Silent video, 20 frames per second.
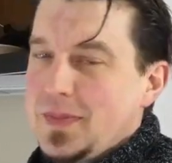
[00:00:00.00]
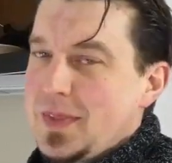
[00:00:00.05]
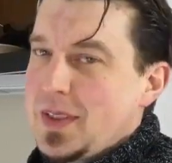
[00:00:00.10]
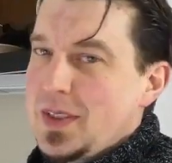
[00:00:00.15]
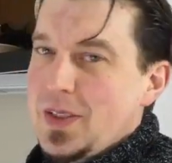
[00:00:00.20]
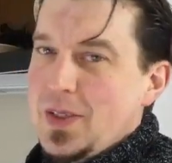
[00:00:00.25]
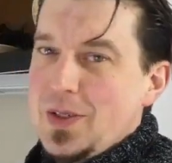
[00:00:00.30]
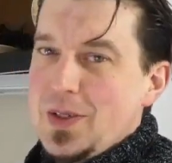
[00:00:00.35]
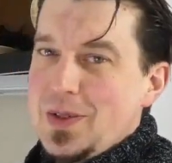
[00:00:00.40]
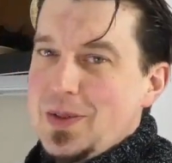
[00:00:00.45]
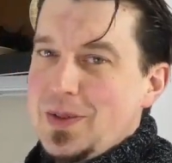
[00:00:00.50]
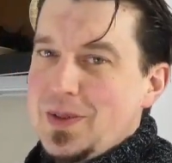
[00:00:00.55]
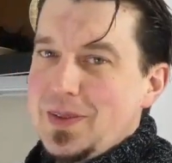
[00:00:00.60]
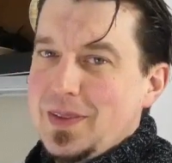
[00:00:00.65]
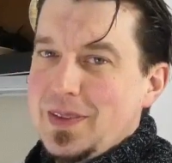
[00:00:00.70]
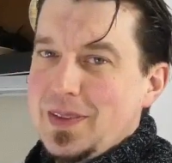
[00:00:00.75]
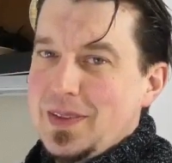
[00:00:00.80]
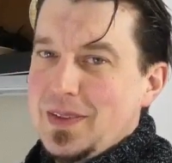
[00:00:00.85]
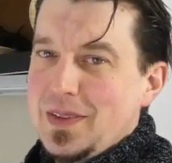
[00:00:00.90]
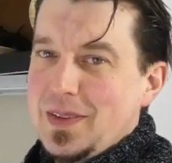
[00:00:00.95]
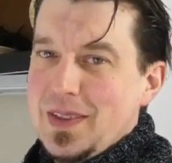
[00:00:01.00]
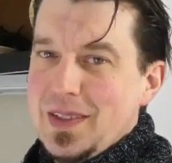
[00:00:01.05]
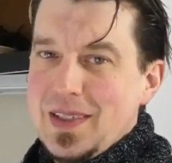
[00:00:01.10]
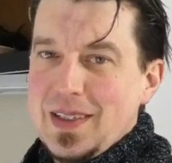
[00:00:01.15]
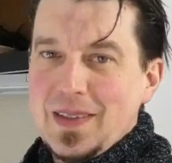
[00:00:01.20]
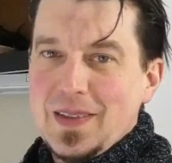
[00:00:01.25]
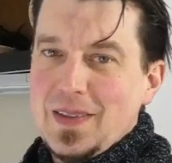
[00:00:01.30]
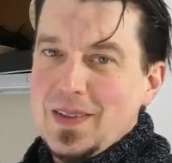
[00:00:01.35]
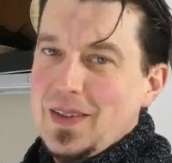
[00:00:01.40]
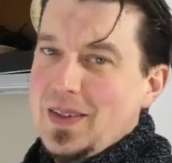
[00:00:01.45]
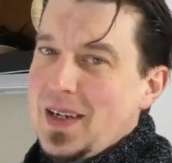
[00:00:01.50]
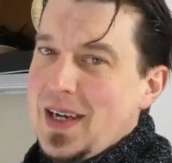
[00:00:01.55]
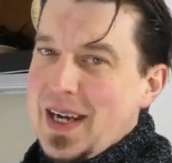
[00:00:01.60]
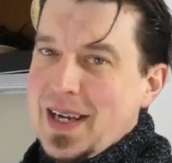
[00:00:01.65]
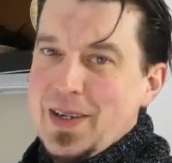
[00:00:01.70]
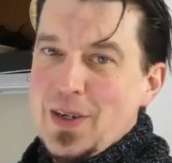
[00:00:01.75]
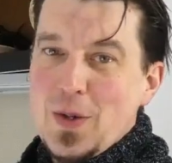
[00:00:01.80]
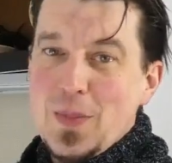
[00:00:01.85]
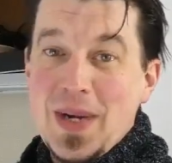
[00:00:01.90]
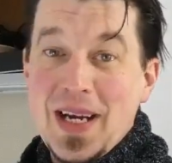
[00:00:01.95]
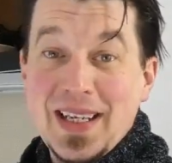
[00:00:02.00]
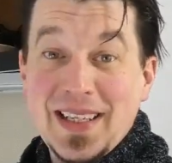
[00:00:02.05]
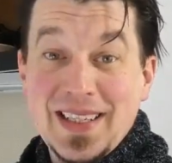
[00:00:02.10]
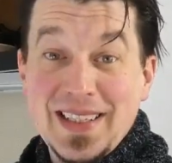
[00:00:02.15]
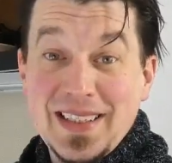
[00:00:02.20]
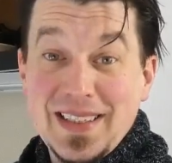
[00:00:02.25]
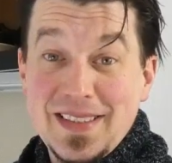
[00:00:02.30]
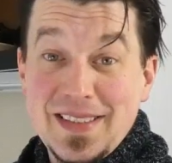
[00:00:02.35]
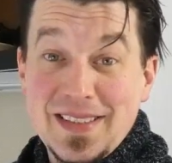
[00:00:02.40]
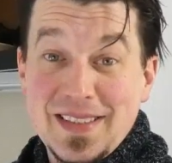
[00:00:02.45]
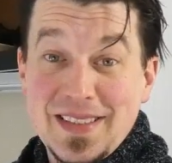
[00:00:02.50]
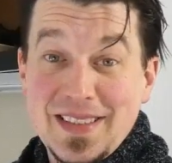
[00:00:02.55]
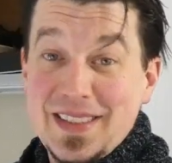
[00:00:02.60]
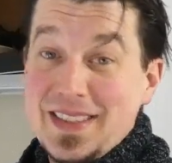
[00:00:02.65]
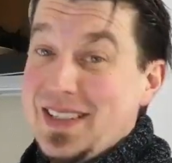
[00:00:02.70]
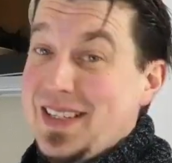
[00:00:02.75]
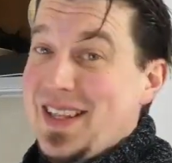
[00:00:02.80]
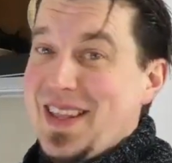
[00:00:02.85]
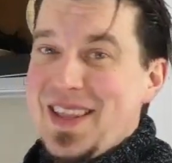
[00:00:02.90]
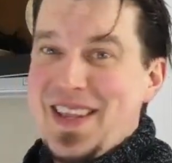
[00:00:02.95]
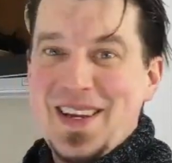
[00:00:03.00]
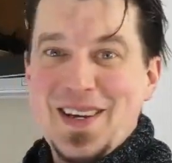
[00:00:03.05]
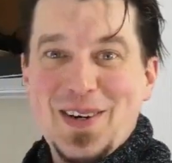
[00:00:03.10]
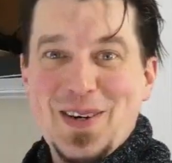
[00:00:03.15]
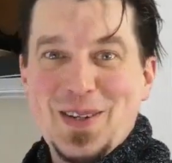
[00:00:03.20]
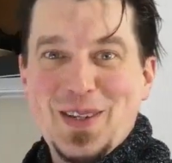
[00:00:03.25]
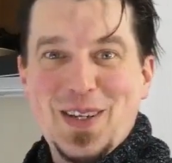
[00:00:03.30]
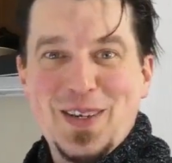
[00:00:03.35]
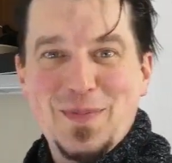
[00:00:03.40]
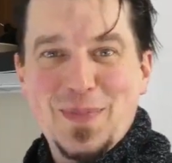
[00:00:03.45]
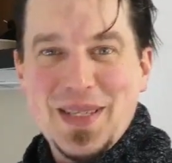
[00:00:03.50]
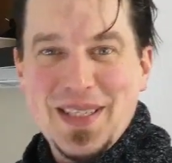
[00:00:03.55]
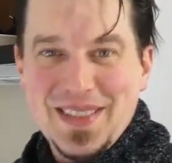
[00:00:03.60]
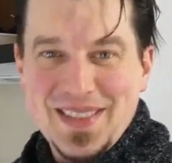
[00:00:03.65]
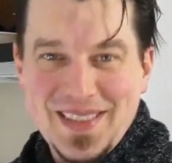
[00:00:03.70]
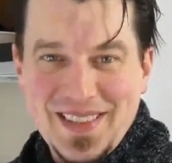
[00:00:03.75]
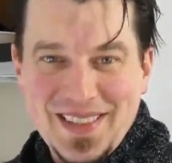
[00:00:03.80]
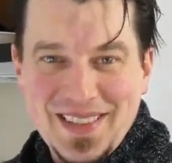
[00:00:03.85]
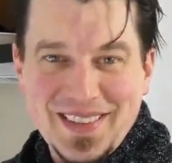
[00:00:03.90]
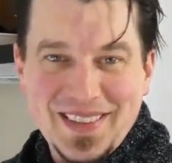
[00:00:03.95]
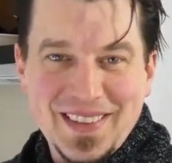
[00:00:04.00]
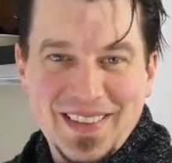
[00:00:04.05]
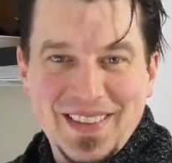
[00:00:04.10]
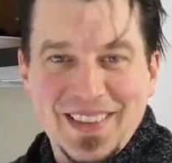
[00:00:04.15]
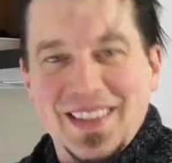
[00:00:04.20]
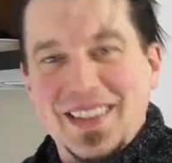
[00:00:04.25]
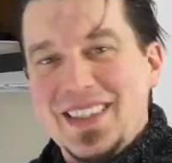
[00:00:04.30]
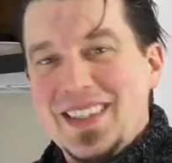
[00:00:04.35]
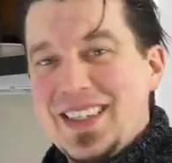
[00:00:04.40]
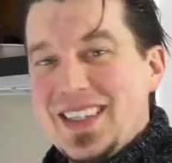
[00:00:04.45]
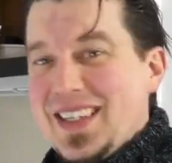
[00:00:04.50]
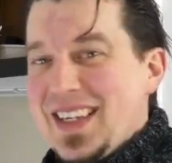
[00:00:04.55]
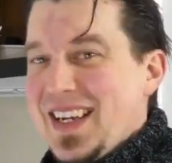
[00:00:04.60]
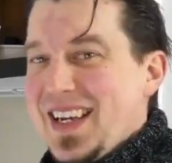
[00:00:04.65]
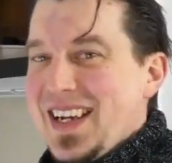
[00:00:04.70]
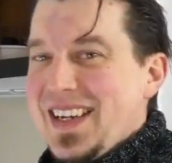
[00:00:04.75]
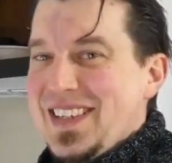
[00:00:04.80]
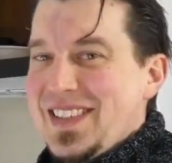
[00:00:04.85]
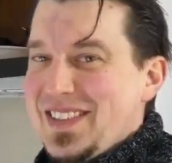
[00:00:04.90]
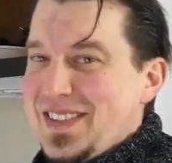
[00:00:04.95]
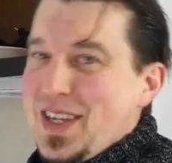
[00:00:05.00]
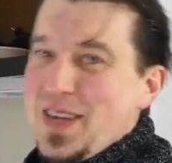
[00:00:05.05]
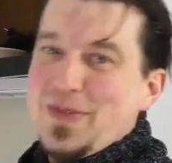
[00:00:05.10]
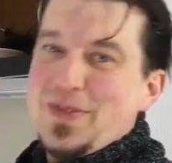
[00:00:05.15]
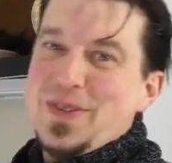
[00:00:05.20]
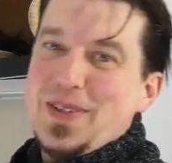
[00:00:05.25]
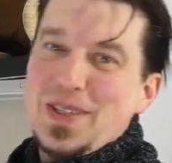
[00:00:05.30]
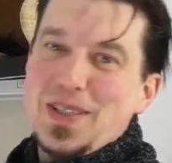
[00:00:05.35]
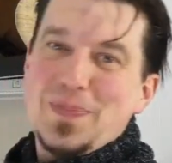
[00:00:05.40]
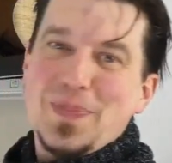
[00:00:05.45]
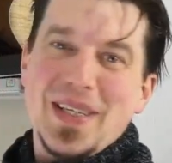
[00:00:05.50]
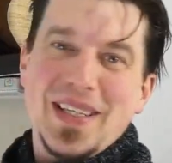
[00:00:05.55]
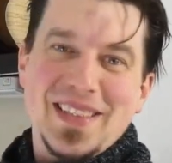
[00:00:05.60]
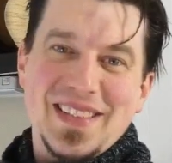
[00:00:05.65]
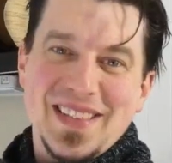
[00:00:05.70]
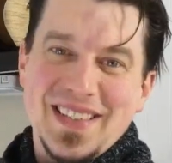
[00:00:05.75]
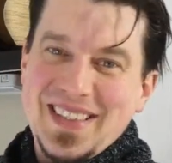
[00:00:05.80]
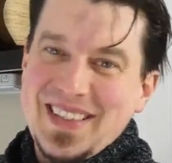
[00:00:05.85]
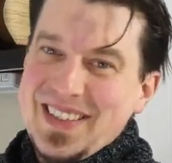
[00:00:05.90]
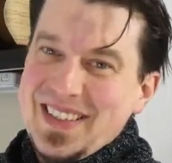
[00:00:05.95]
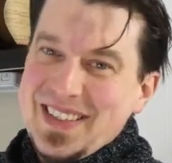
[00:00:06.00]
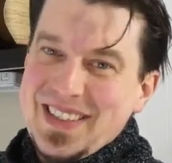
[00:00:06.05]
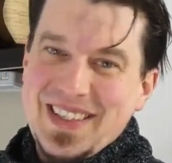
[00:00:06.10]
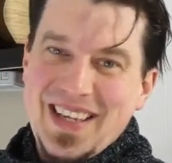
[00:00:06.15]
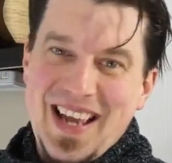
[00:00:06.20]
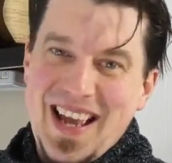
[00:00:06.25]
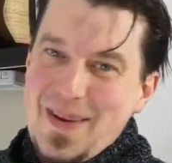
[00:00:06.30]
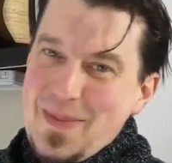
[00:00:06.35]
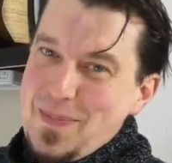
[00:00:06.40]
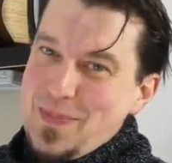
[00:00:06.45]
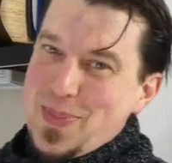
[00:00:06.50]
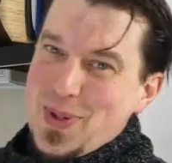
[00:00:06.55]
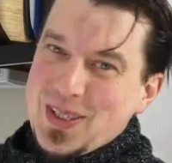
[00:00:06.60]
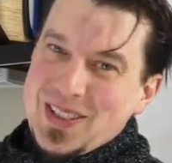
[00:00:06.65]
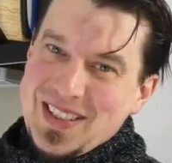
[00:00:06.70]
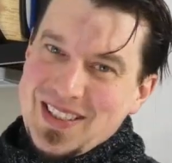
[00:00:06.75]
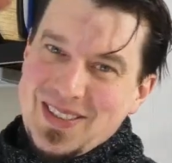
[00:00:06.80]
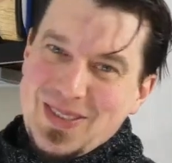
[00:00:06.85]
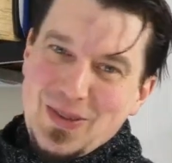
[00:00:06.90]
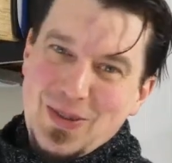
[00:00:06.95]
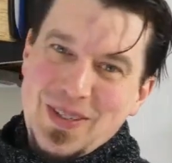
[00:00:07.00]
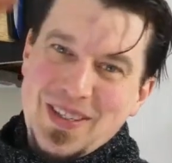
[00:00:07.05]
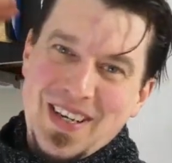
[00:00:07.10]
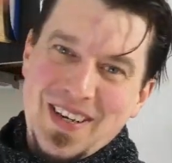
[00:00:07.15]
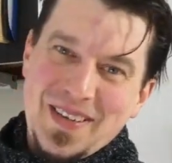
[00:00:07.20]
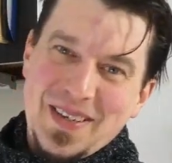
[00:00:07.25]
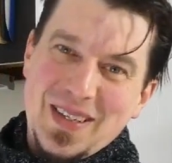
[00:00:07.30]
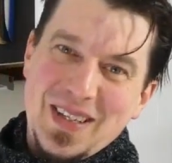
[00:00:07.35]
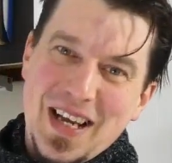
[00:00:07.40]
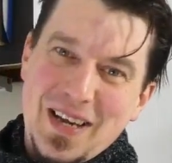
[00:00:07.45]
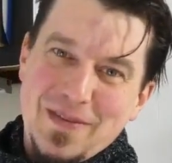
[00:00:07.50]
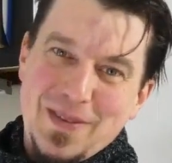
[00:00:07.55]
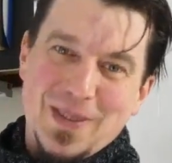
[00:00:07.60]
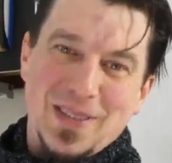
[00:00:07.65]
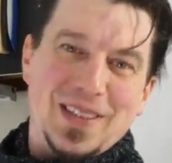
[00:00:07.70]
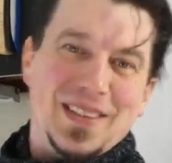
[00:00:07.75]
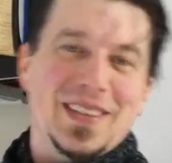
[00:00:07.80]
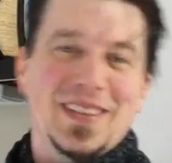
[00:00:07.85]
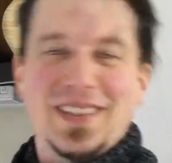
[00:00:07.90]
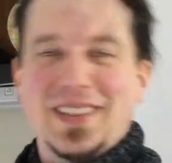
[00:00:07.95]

So I know my kids, they all love pizza. Stuffed crust pizza puts it to another level.